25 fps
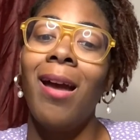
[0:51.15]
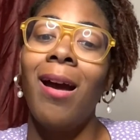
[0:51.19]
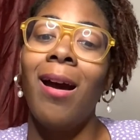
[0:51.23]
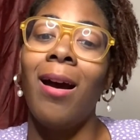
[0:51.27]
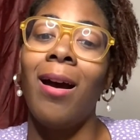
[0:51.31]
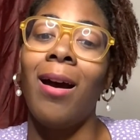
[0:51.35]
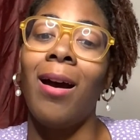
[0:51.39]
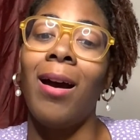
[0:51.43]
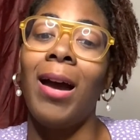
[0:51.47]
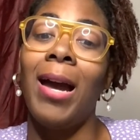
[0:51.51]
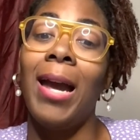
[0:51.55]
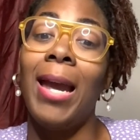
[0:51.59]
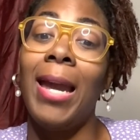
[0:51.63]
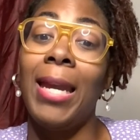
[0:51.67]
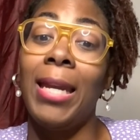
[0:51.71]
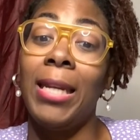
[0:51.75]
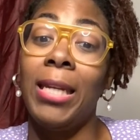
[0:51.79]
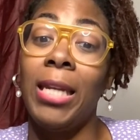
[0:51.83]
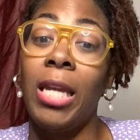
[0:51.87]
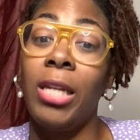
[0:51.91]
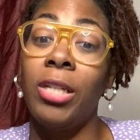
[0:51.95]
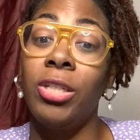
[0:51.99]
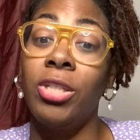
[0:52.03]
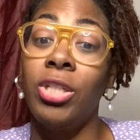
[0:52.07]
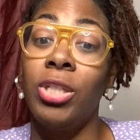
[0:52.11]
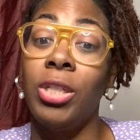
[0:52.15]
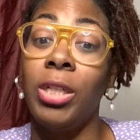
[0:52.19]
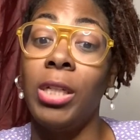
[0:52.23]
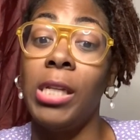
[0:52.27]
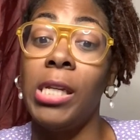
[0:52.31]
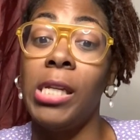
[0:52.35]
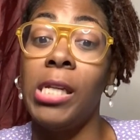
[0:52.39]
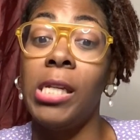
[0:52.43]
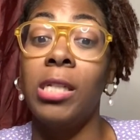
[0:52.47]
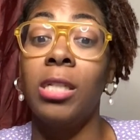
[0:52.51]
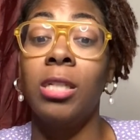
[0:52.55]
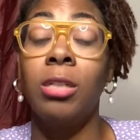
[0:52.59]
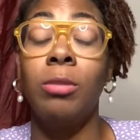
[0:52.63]

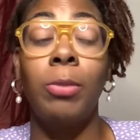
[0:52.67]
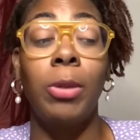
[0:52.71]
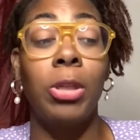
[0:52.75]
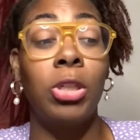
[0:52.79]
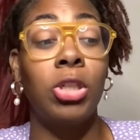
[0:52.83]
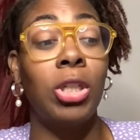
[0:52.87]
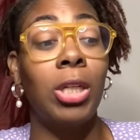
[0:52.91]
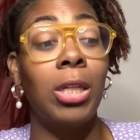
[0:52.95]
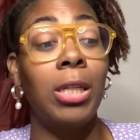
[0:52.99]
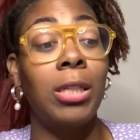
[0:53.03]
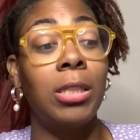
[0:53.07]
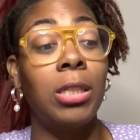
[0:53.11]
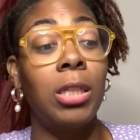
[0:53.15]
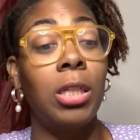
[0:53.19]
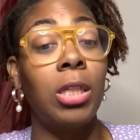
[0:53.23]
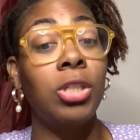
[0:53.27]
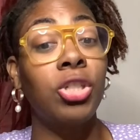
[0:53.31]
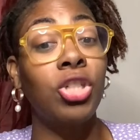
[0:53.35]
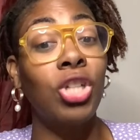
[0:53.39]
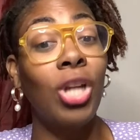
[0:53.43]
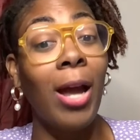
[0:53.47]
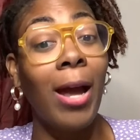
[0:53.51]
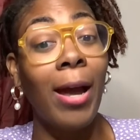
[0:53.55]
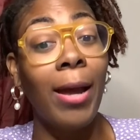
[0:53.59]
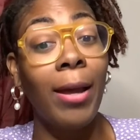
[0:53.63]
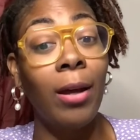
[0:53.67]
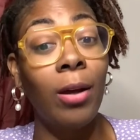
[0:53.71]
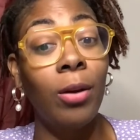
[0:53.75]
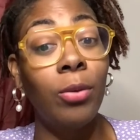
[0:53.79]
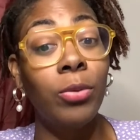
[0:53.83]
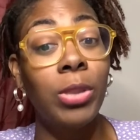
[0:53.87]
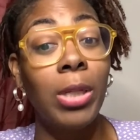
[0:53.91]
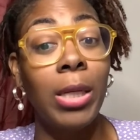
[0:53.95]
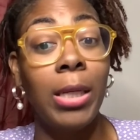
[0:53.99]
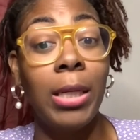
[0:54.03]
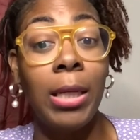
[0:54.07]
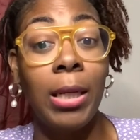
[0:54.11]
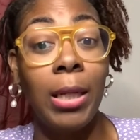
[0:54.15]
ADHD, especially as a child,
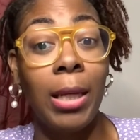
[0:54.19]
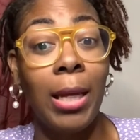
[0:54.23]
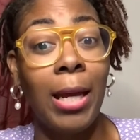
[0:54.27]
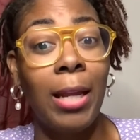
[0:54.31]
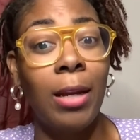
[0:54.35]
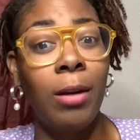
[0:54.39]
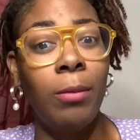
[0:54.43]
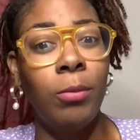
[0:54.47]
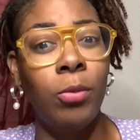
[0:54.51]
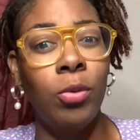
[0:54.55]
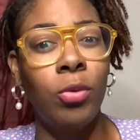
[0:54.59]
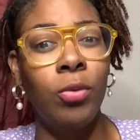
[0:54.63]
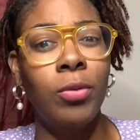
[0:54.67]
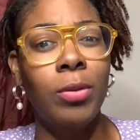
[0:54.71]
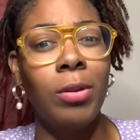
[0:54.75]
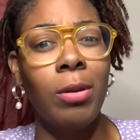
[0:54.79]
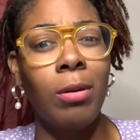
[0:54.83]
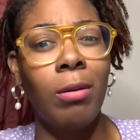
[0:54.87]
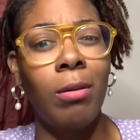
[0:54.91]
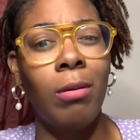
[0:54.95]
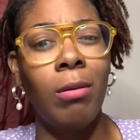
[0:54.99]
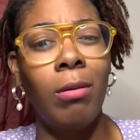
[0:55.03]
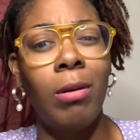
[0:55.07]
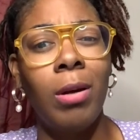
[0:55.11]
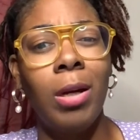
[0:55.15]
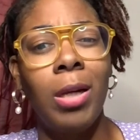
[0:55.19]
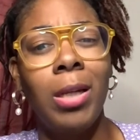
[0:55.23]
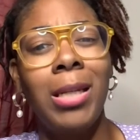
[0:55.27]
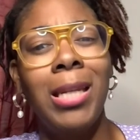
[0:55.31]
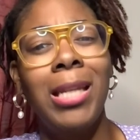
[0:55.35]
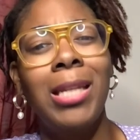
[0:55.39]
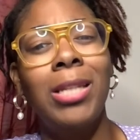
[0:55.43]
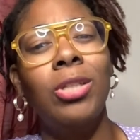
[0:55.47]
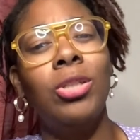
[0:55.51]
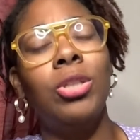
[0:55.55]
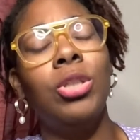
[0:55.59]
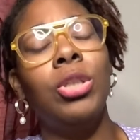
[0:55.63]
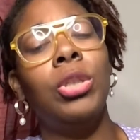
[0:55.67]
and it kind of moves on
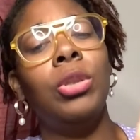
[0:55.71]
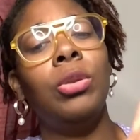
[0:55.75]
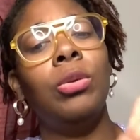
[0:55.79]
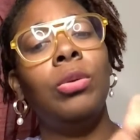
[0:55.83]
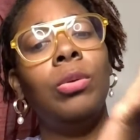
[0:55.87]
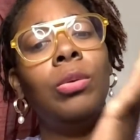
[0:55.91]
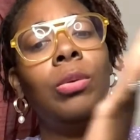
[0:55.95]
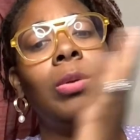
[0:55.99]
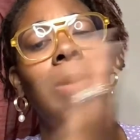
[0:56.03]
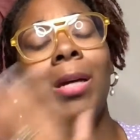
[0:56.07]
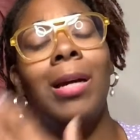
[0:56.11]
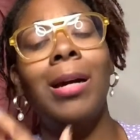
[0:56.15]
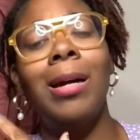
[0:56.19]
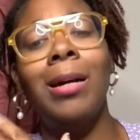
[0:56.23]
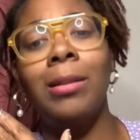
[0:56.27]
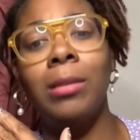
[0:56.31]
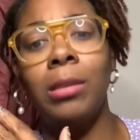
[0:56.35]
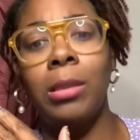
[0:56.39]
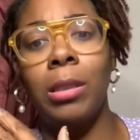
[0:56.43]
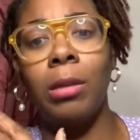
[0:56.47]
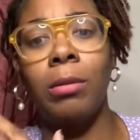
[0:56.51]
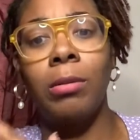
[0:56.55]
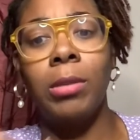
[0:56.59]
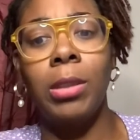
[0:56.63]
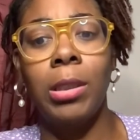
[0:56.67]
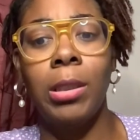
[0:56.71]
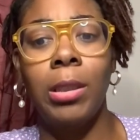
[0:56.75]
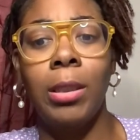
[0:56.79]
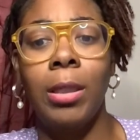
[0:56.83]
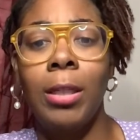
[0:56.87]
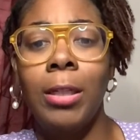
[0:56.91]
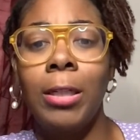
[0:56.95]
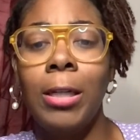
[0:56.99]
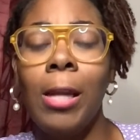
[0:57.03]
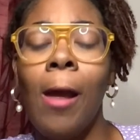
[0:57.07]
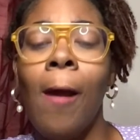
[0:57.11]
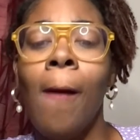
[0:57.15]
into adulthood.